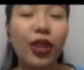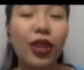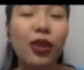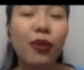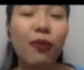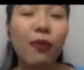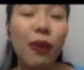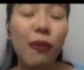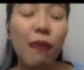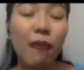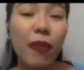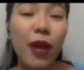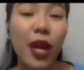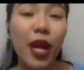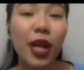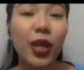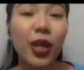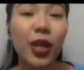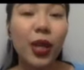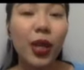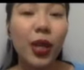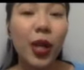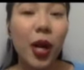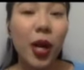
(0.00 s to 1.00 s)
to prepare
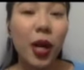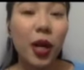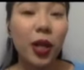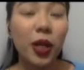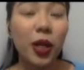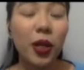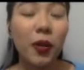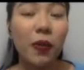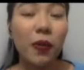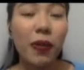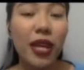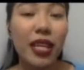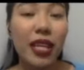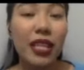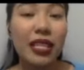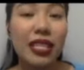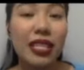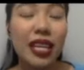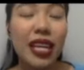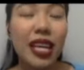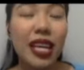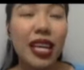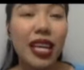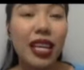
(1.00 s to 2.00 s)
your
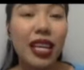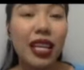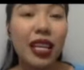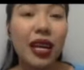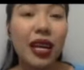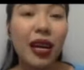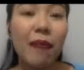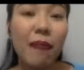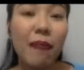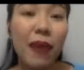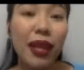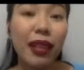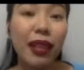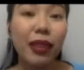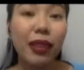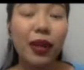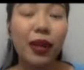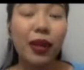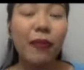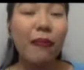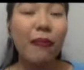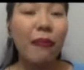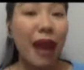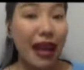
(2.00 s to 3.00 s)
arguments in a
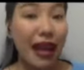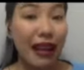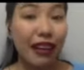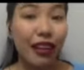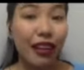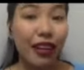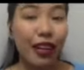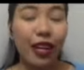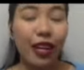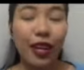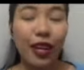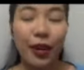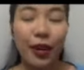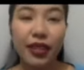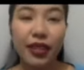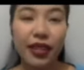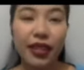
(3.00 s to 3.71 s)
better manner.